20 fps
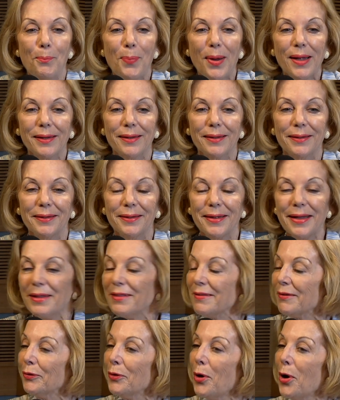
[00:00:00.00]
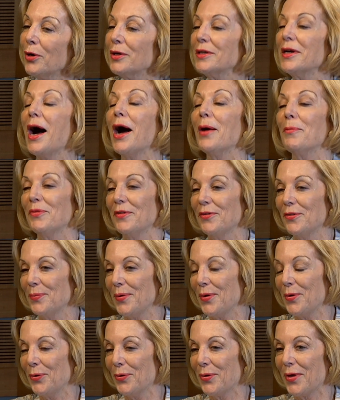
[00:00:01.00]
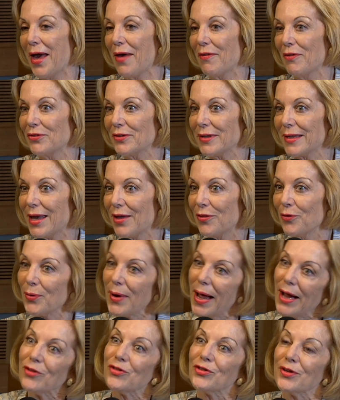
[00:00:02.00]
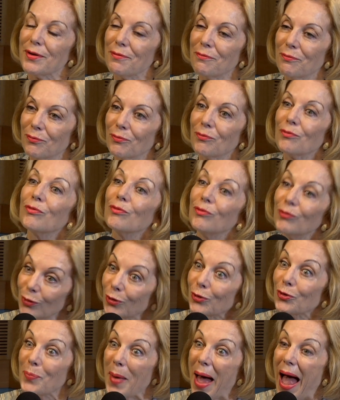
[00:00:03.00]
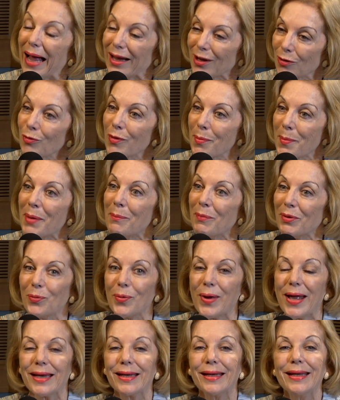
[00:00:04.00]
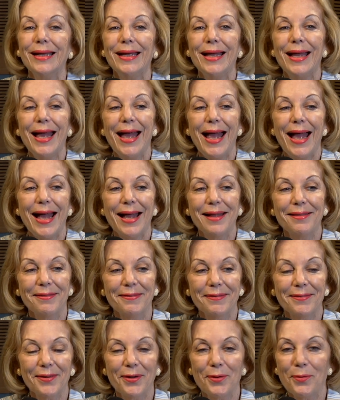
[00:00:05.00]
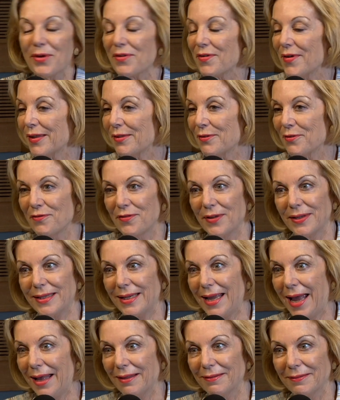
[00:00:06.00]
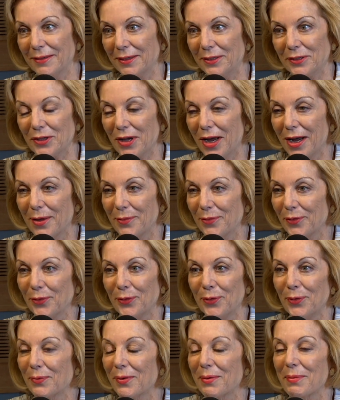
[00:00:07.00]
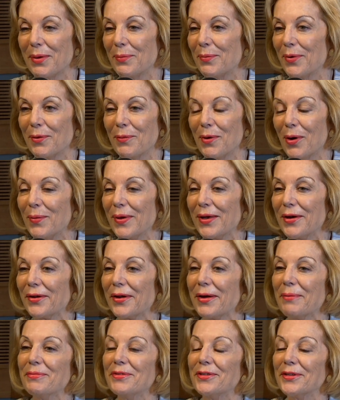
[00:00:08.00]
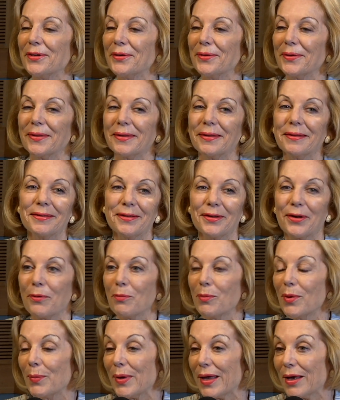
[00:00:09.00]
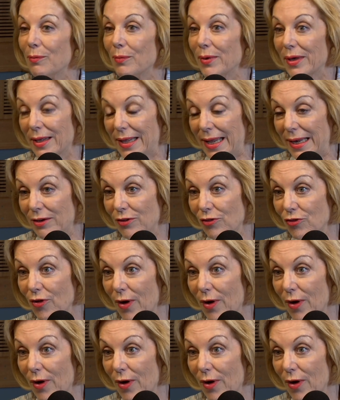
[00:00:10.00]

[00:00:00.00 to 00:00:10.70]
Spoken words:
but it's a long time since we all gathered together and actually looked back and remembered when. And so we've had some fantastic times, all remembering what we got up to. And, when we get into